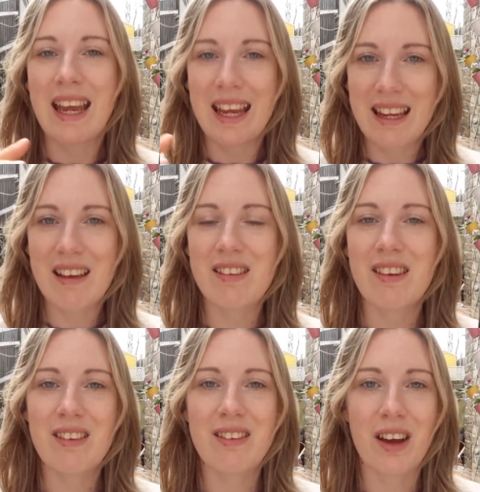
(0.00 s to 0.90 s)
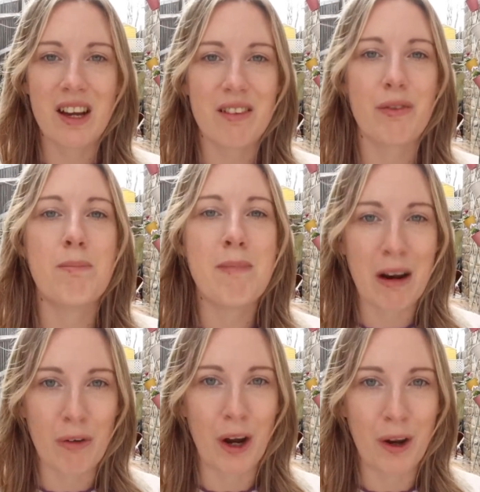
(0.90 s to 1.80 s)
it gets to the size of a
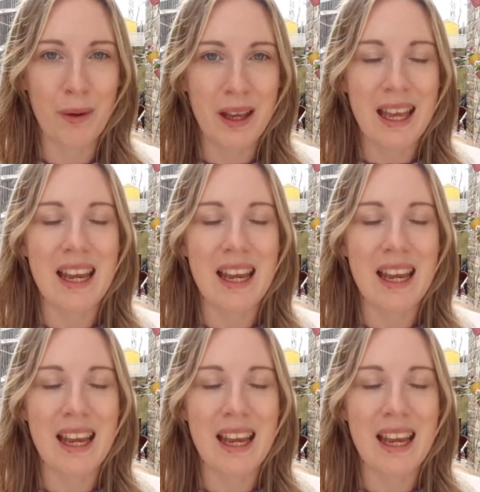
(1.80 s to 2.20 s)
marrow.